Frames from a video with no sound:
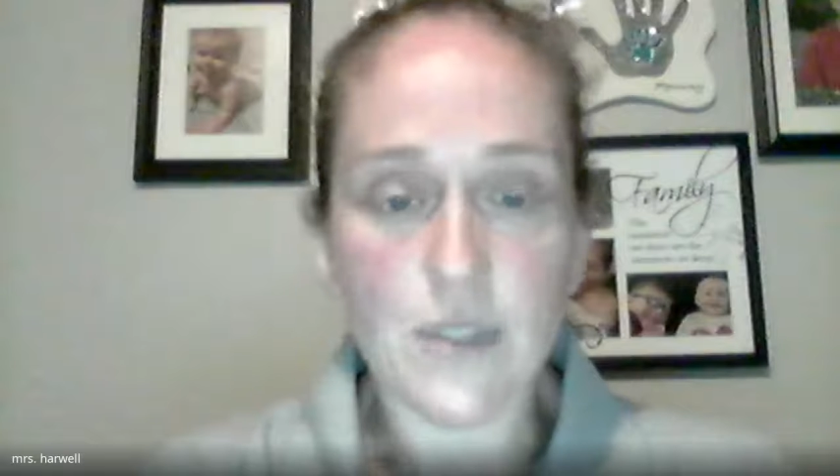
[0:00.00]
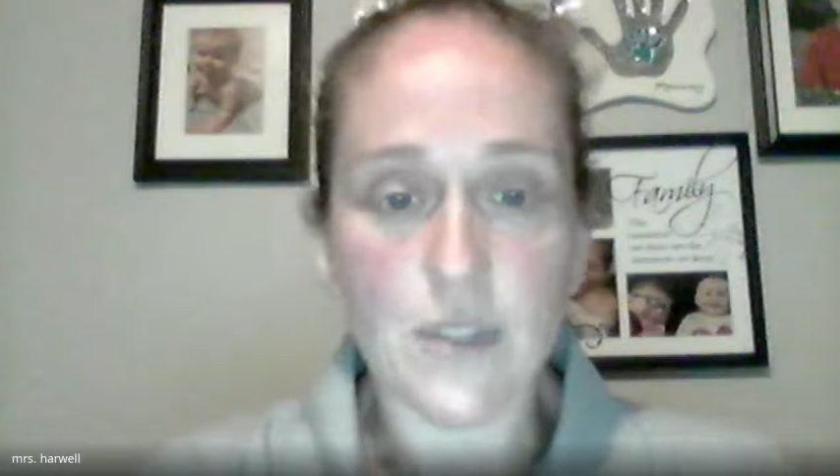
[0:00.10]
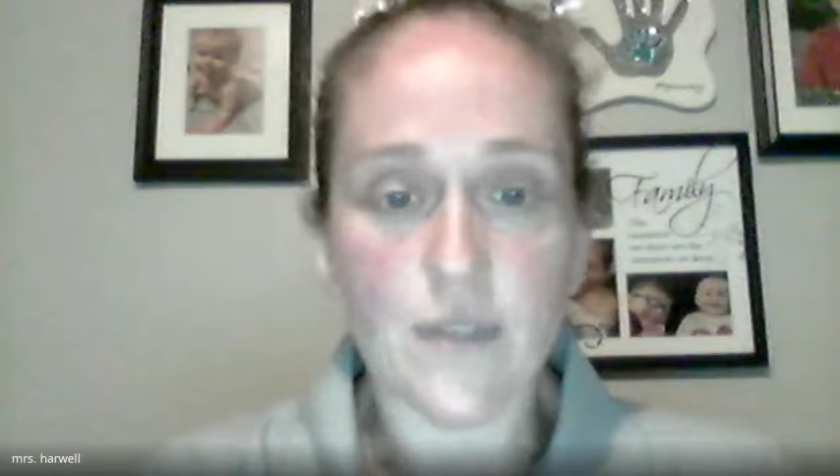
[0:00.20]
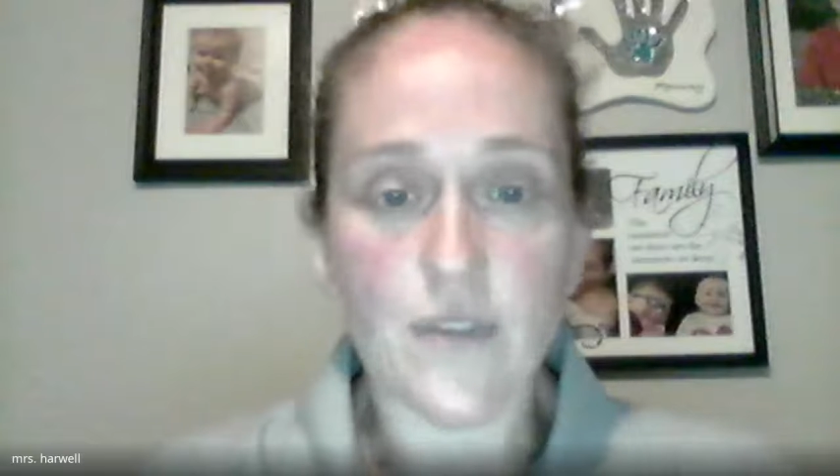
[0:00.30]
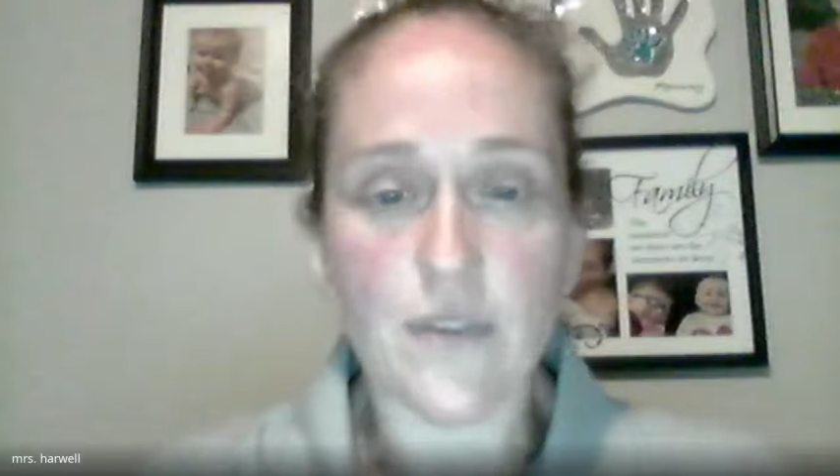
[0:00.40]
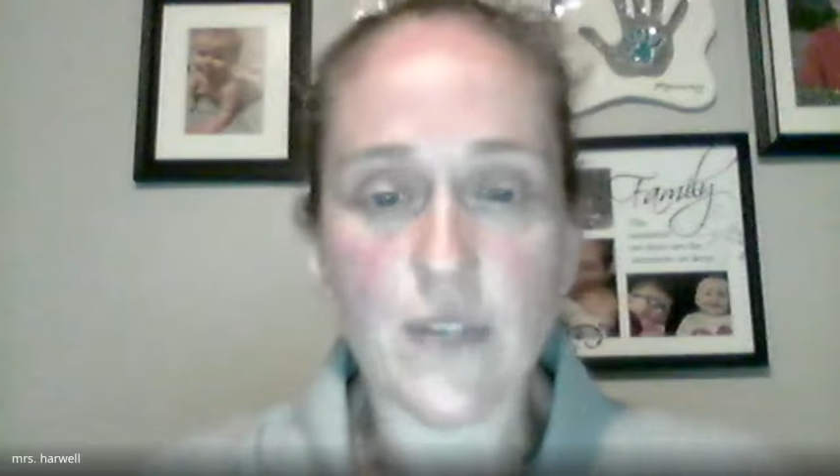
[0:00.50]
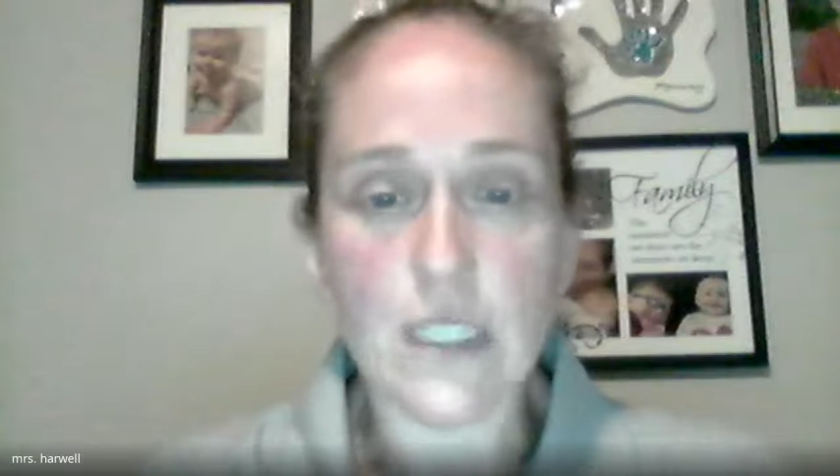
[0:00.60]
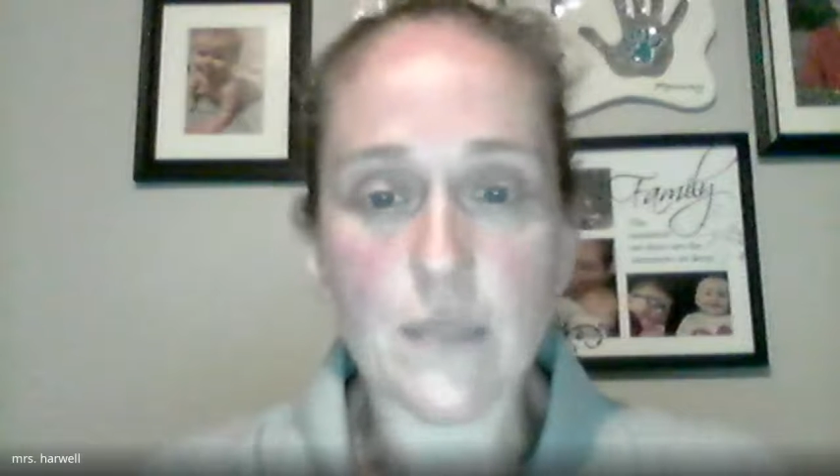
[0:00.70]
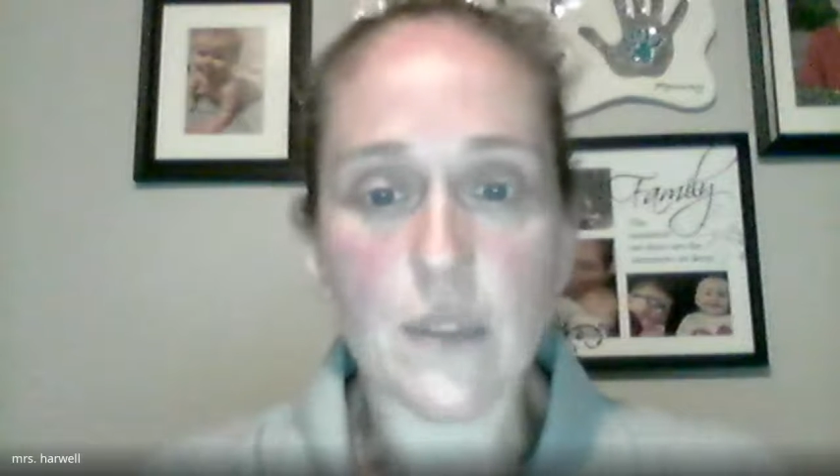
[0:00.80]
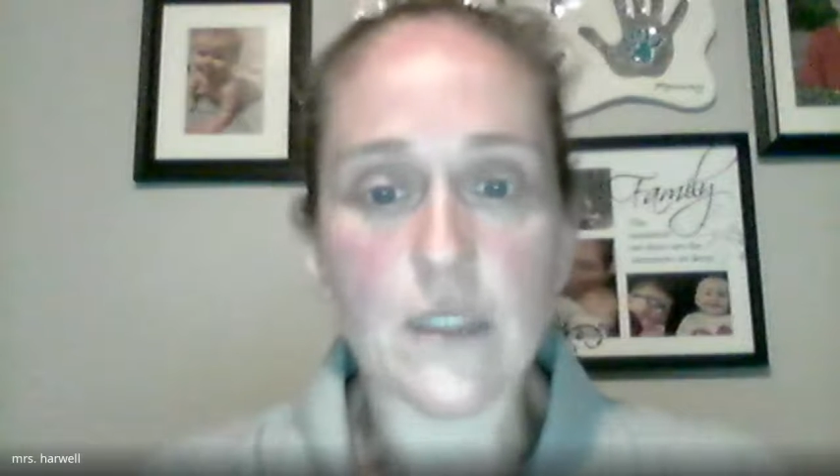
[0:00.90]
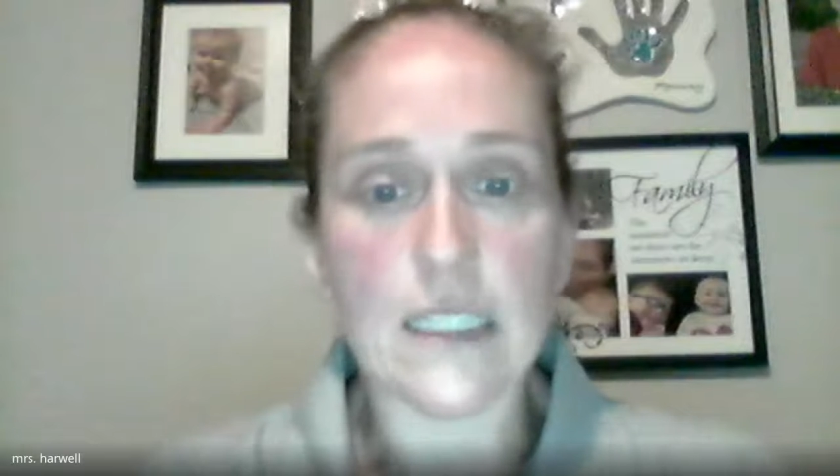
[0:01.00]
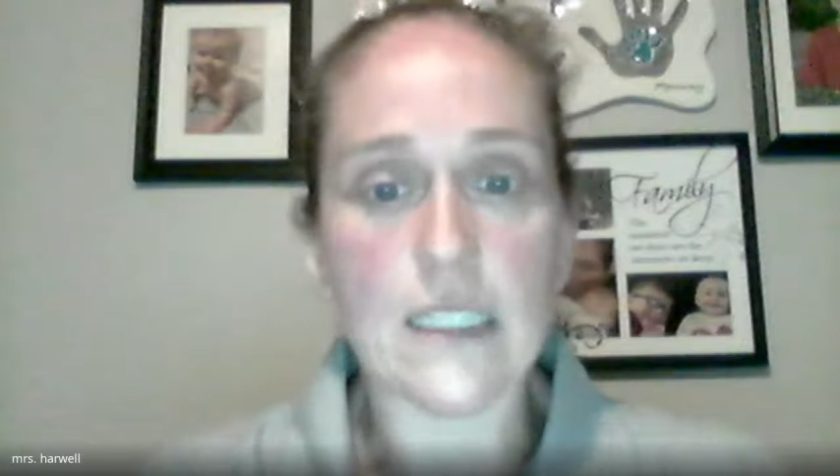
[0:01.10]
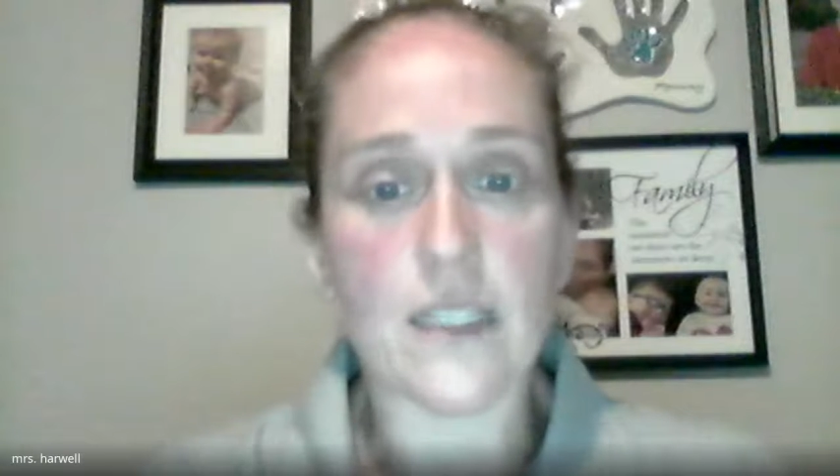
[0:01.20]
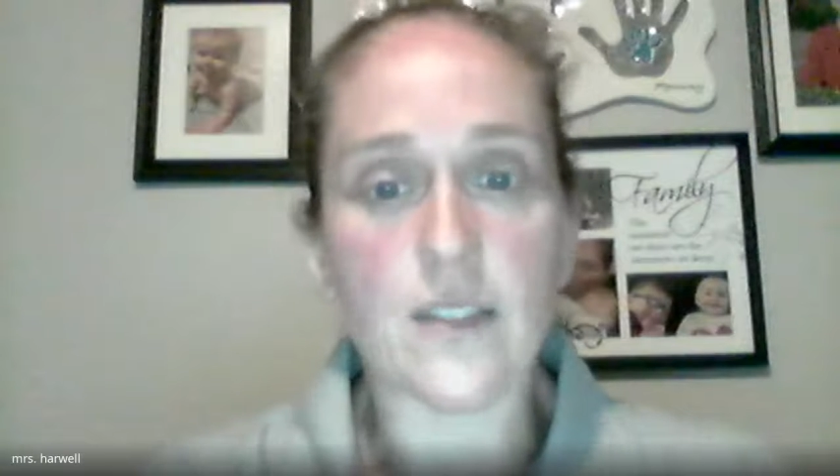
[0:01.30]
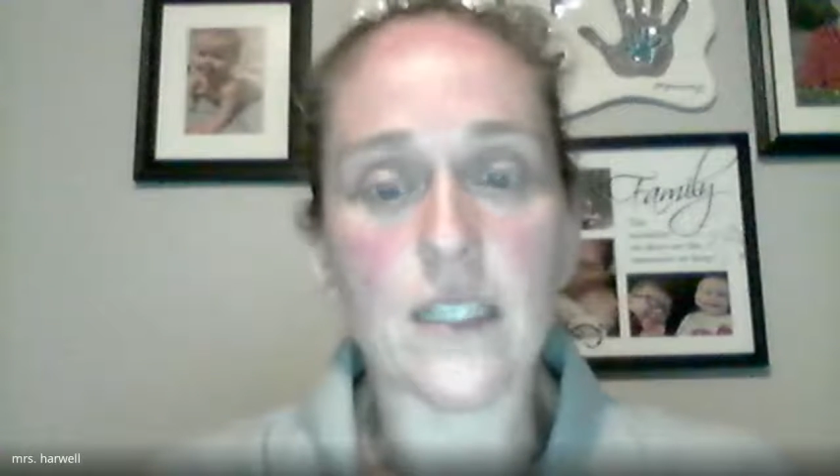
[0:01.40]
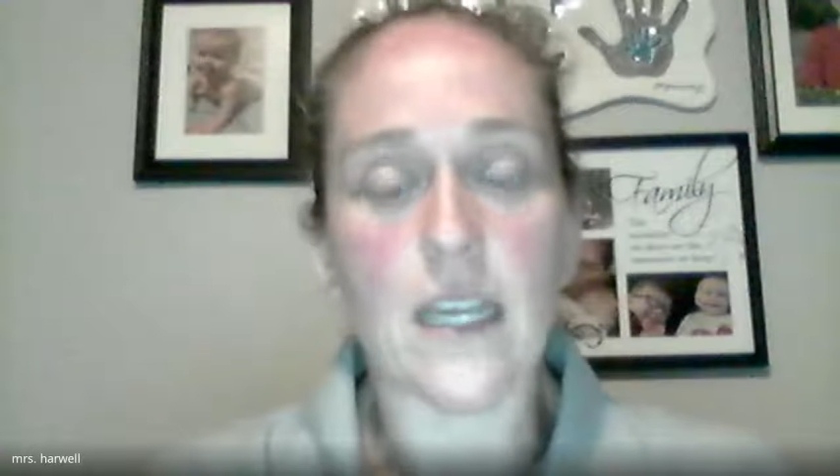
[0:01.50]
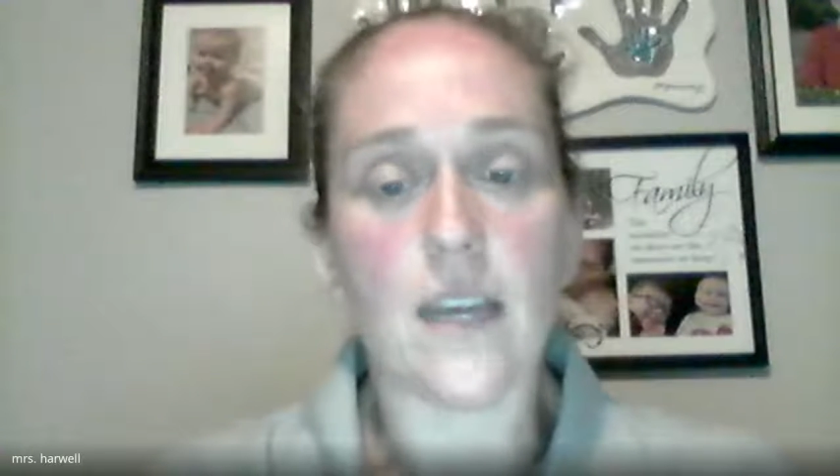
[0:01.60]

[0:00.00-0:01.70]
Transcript: to look for the very small details,